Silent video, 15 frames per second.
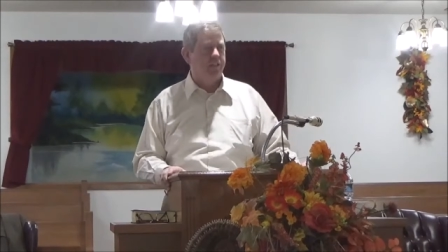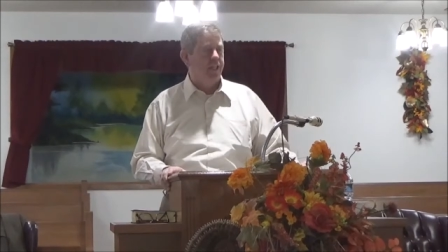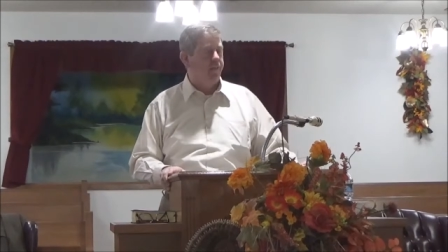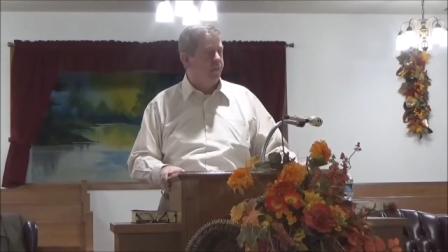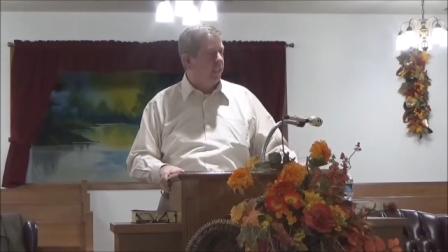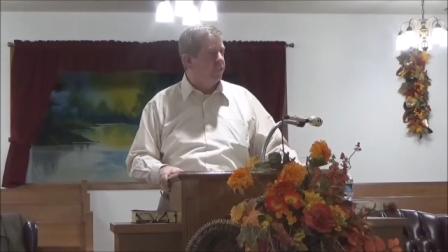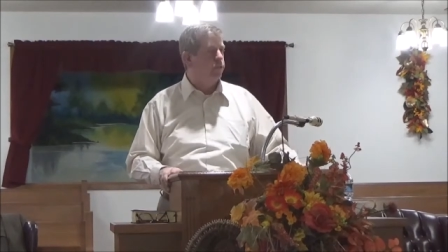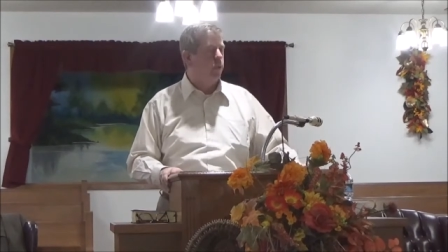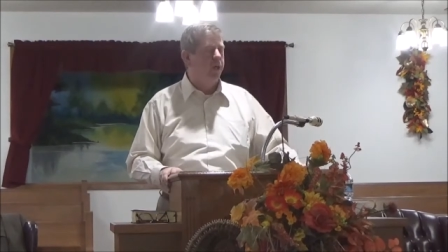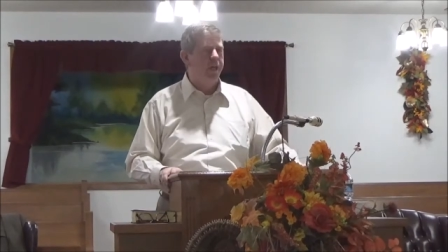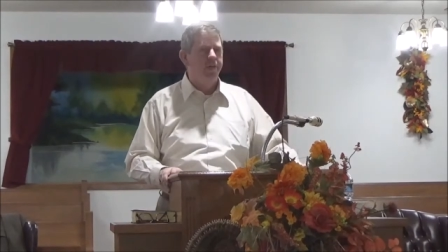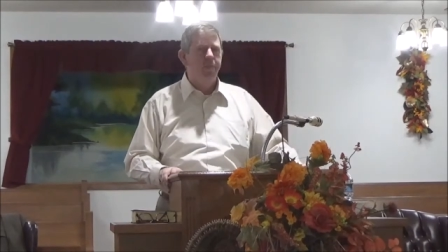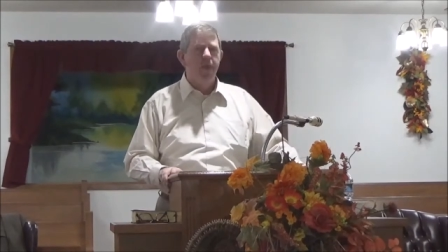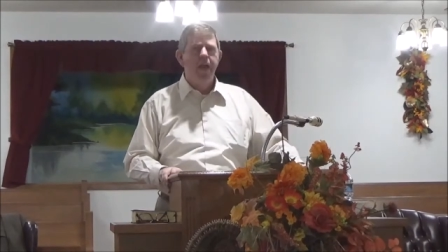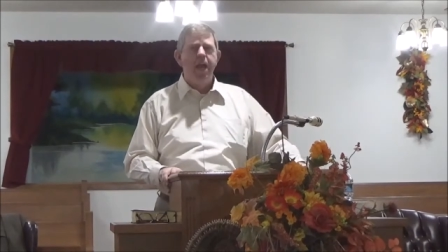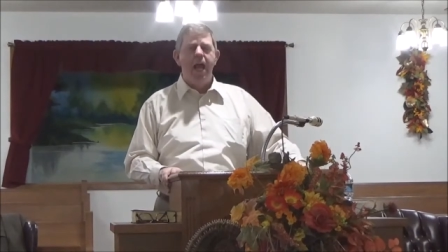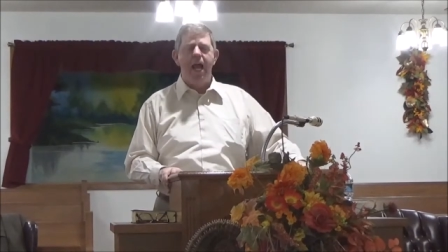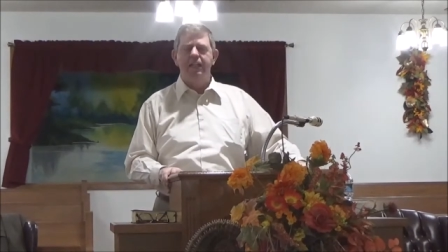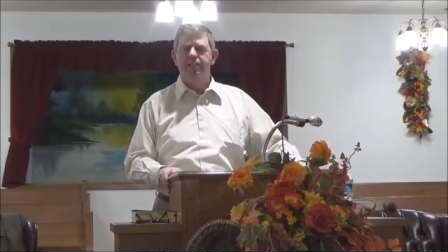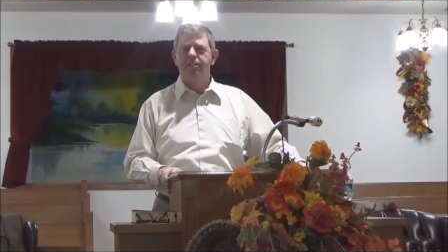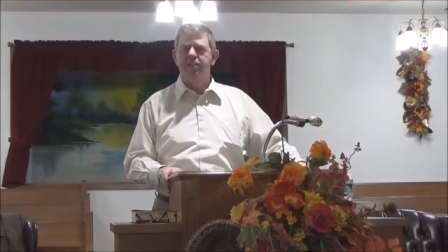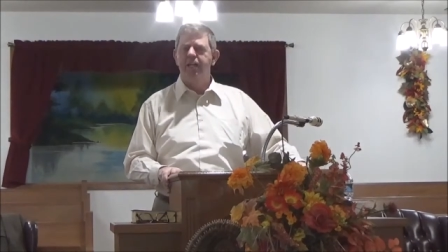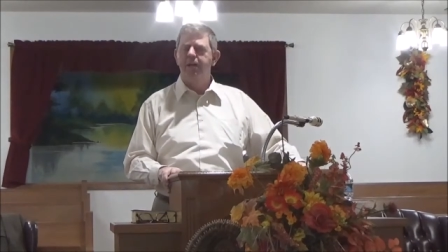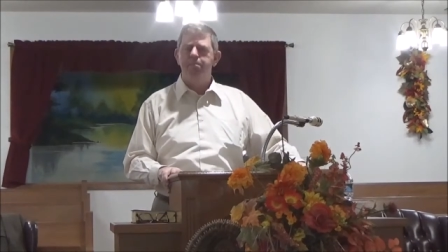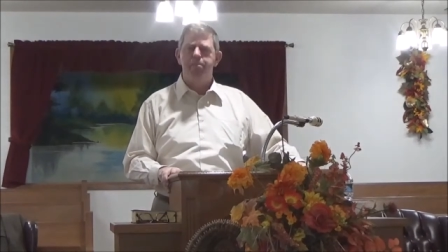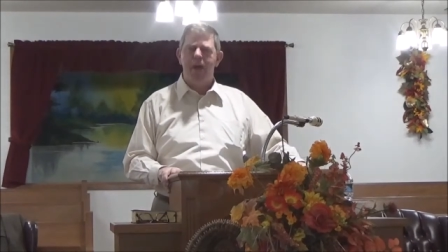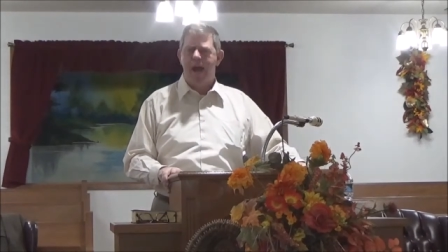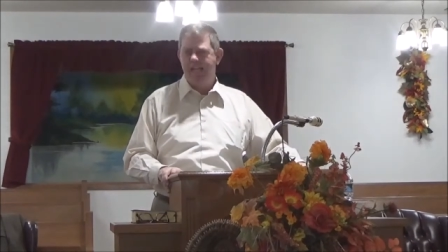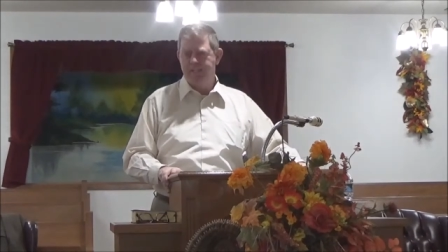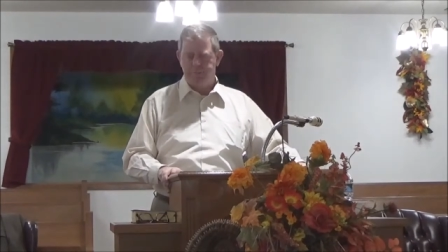And this one has slipped
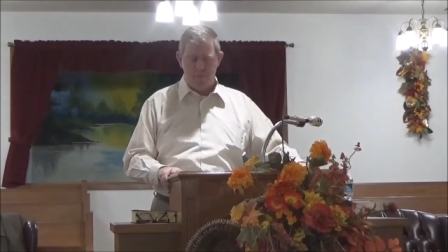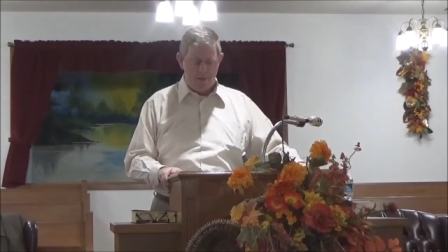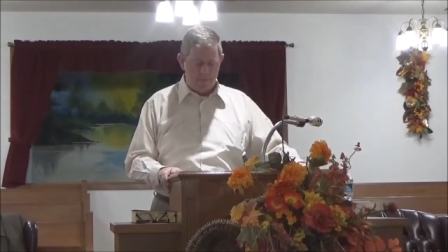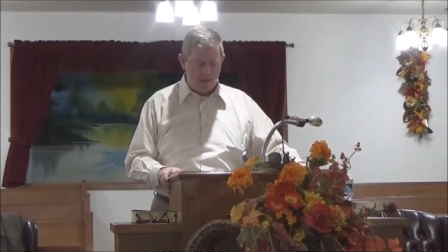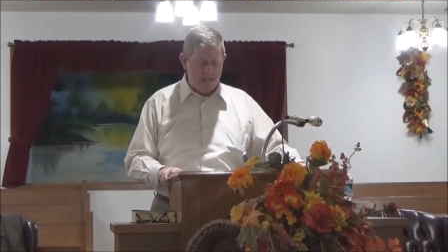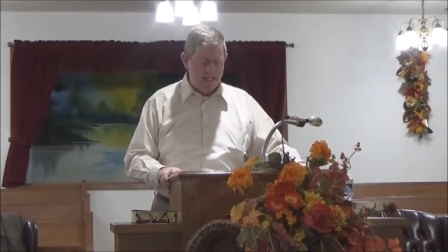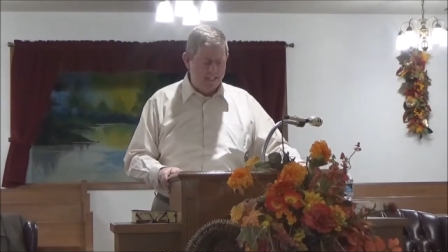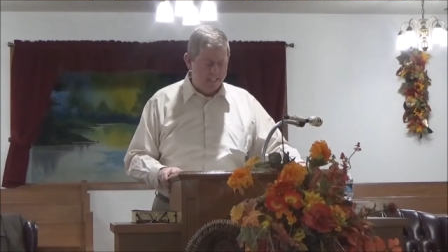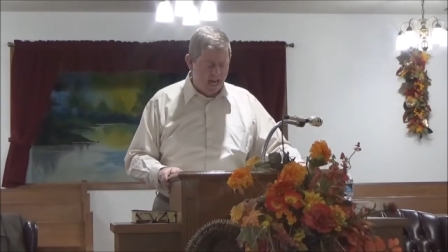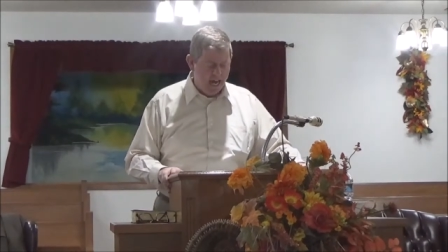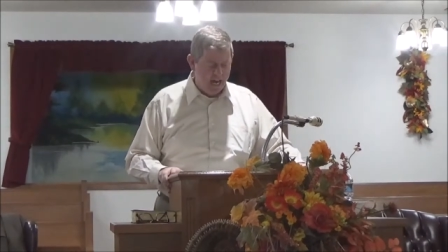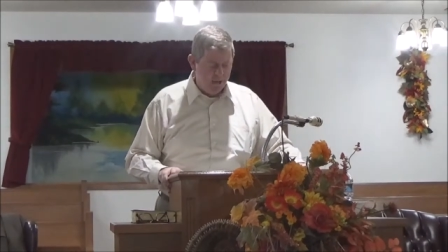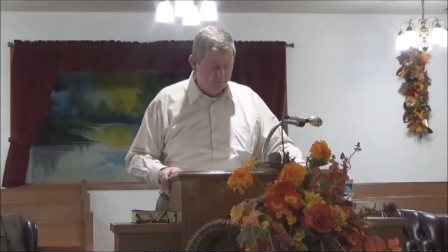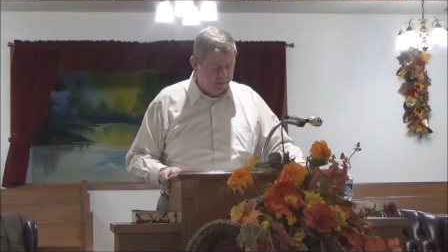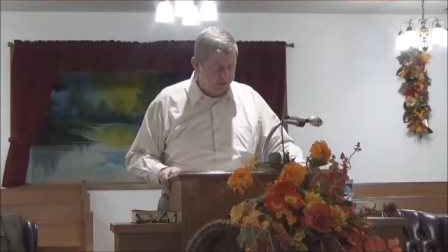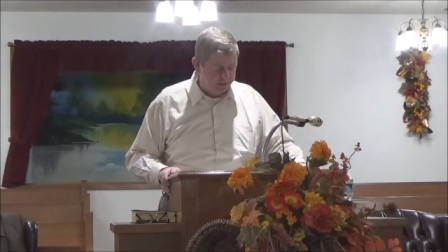past me many times.